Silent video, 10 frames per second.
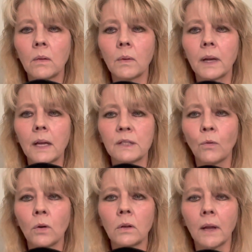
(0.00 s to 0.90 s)
when it has
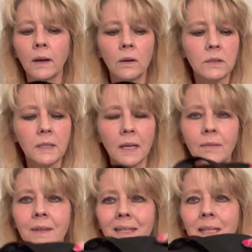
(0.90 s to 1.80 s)
4 layers,
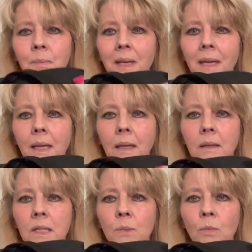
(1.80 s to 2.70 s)
and this being
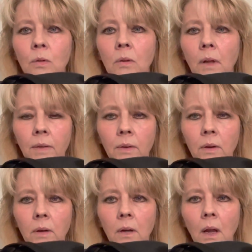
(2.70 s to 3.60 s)
the smooth leather,